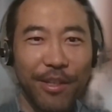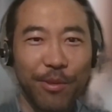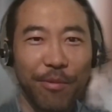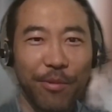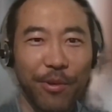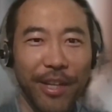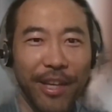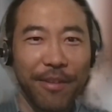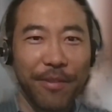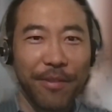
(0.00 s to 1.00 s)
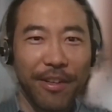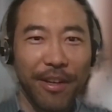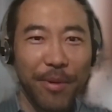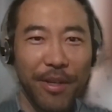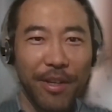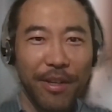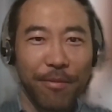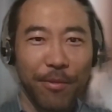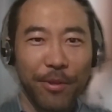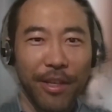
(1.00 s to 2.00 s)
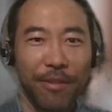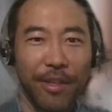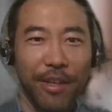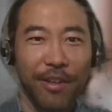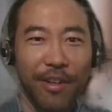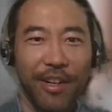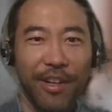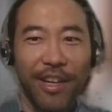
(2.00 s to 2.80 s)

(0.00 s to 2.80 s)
to avoid any flare up for the end of the year.